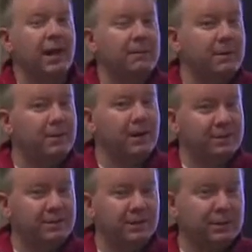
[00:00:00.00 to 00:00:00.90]
And maybe
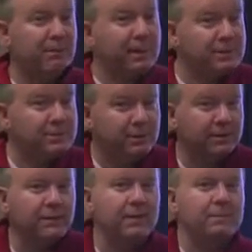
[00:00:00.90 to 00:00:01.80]
it's not the best
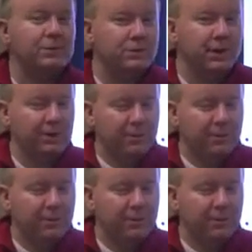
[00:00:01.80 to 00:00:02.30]
one. So you got